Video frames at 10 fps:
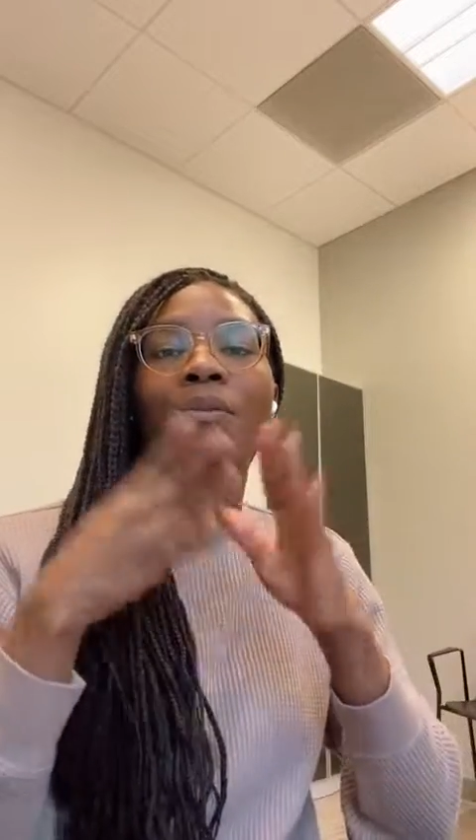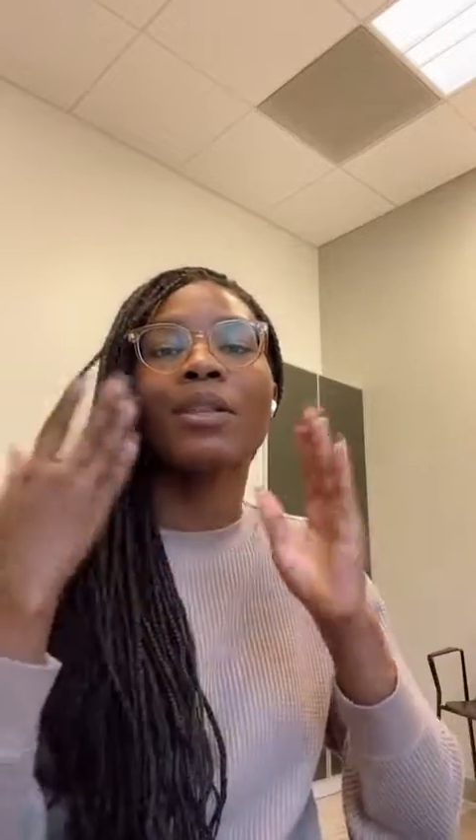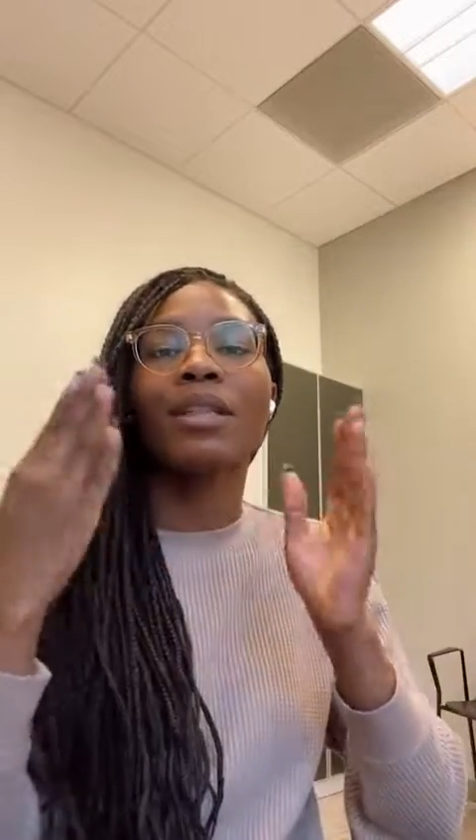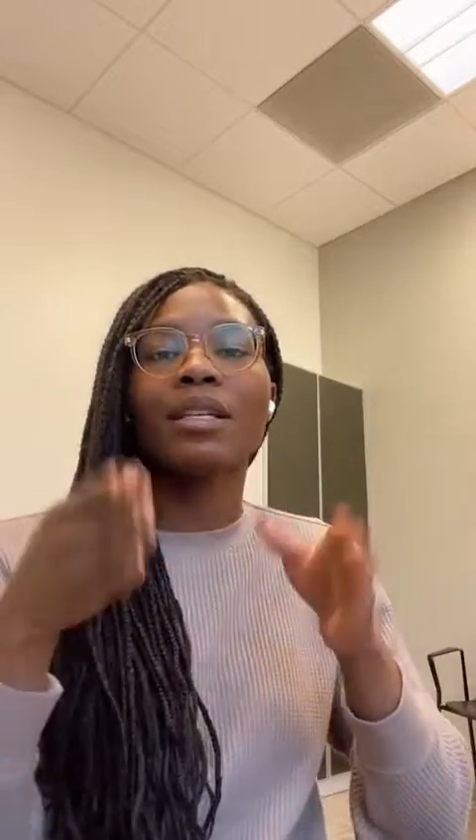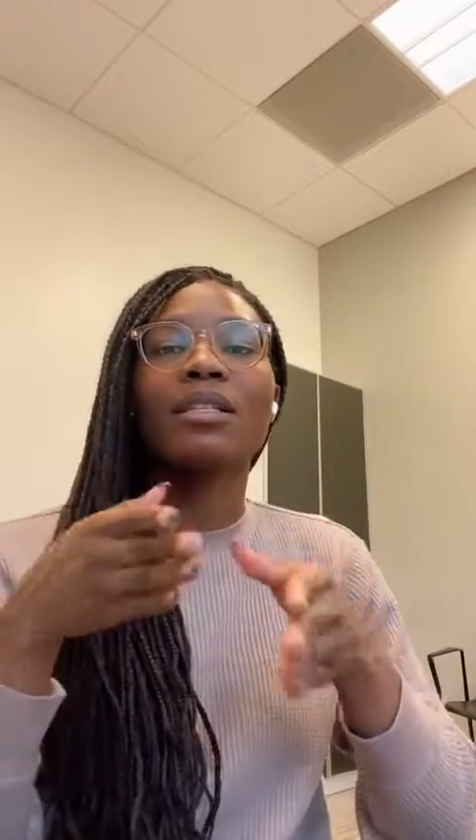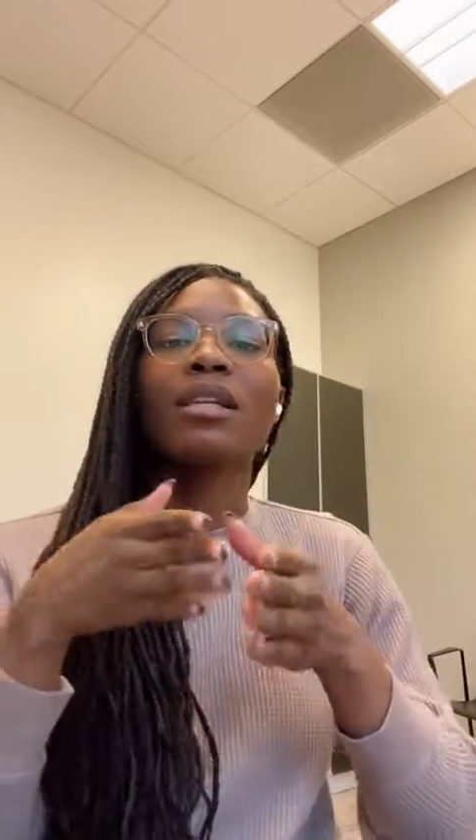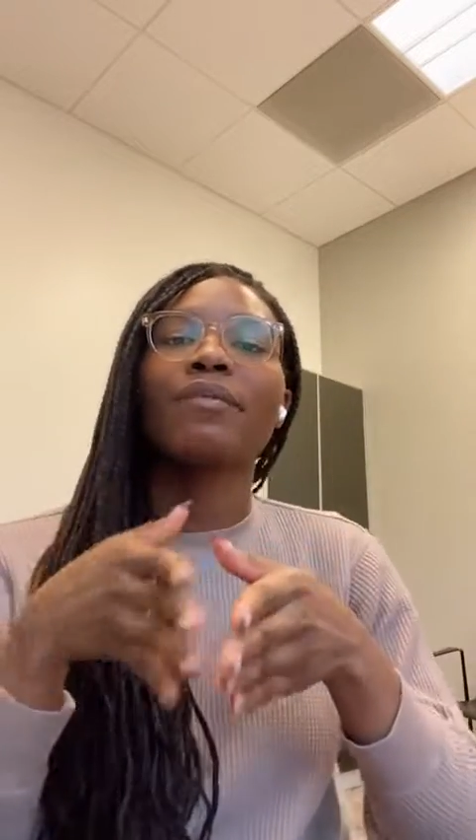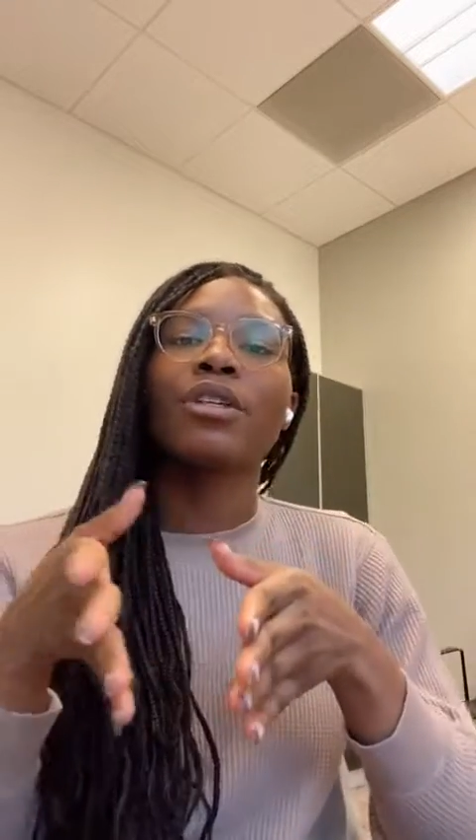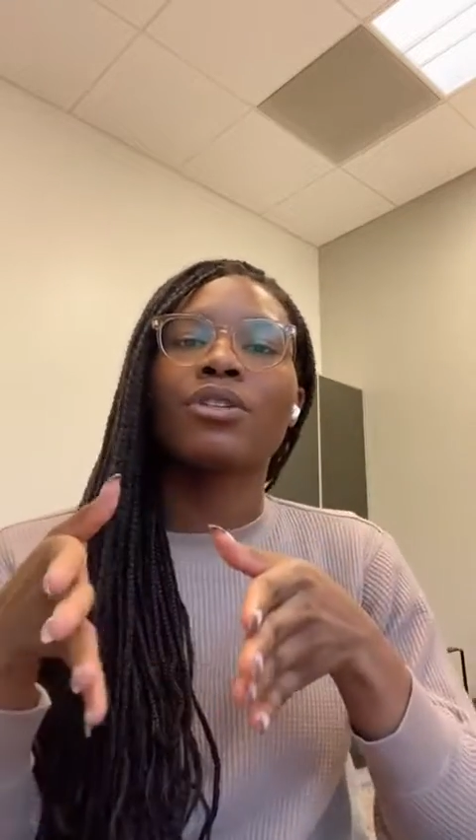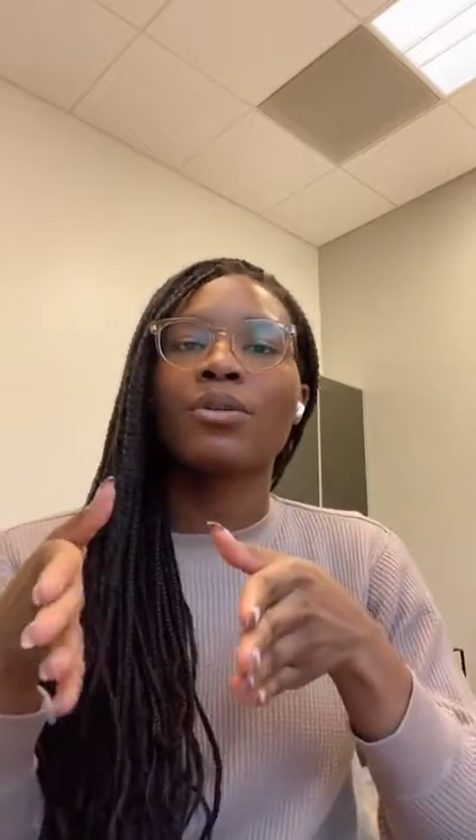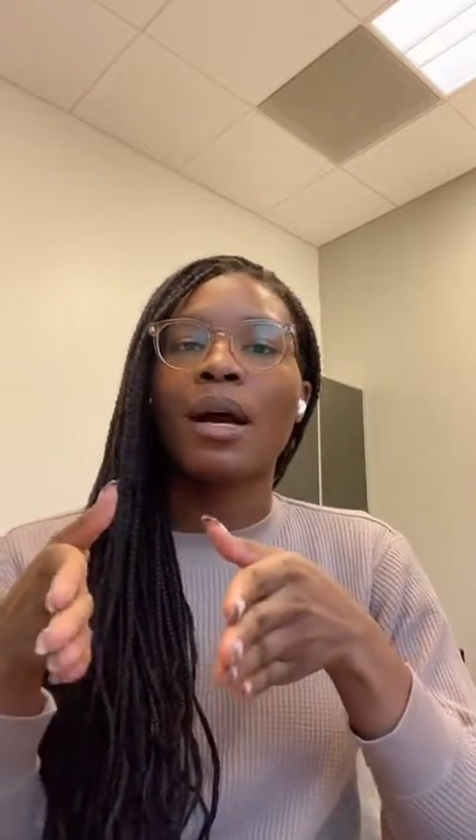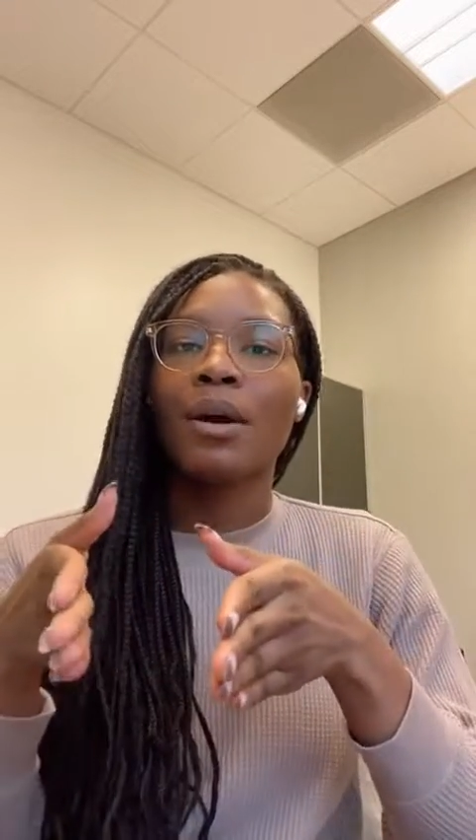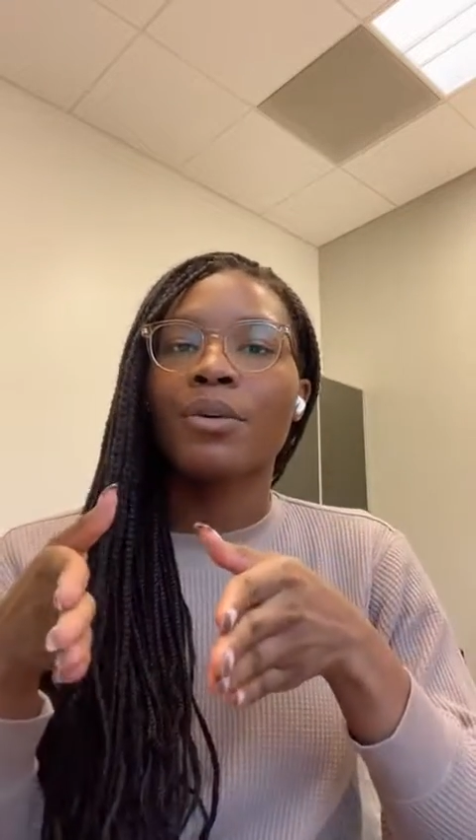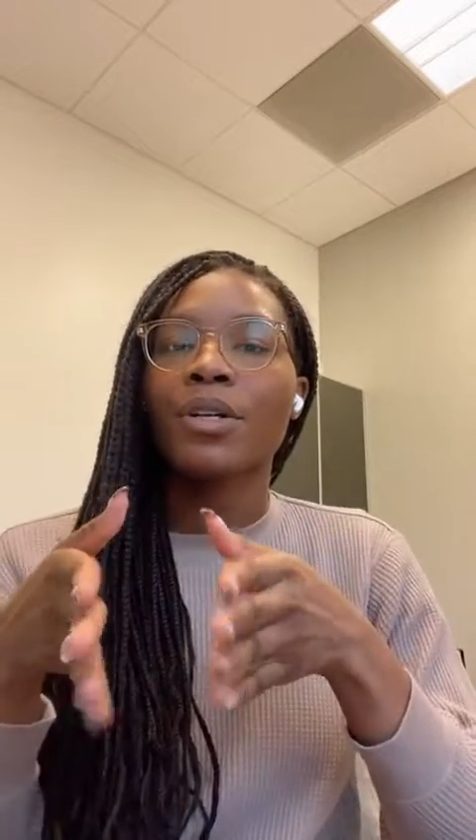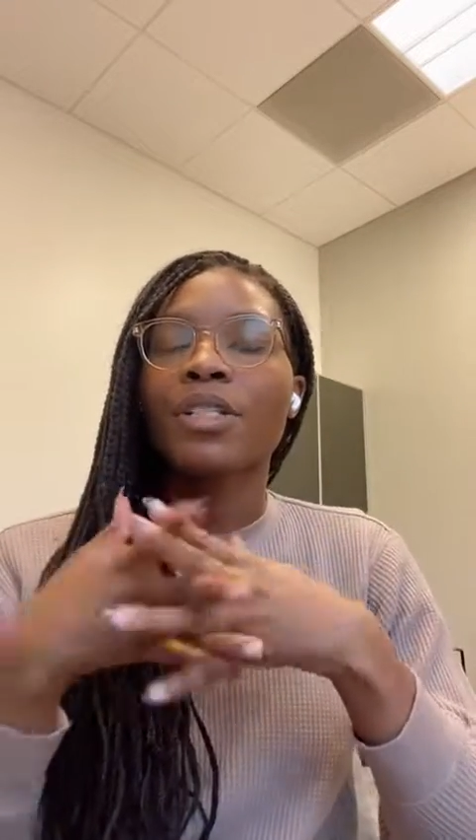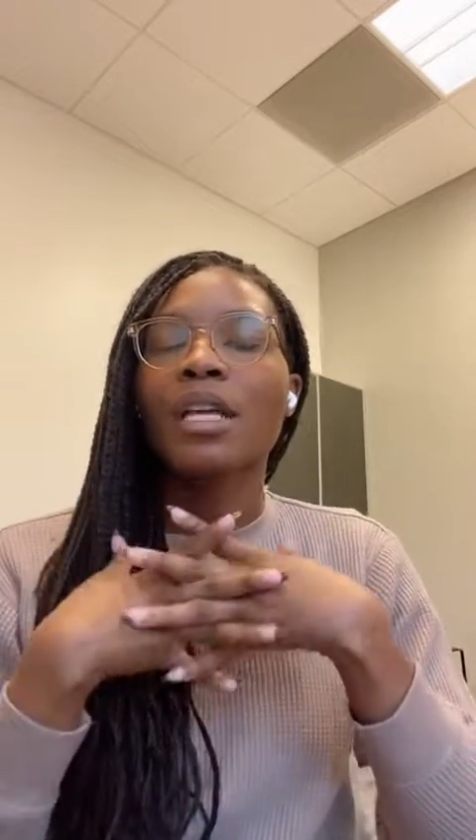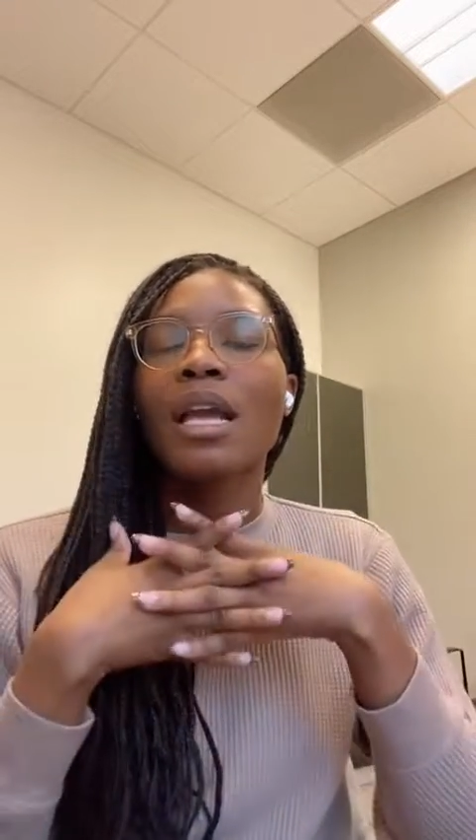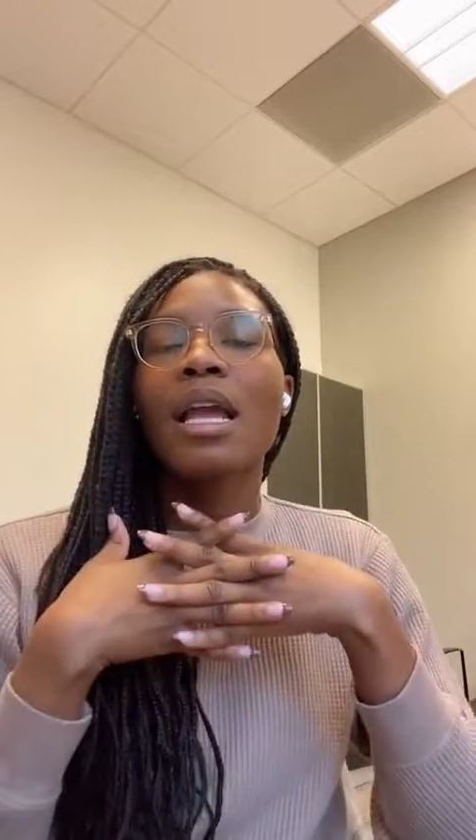within 72 hours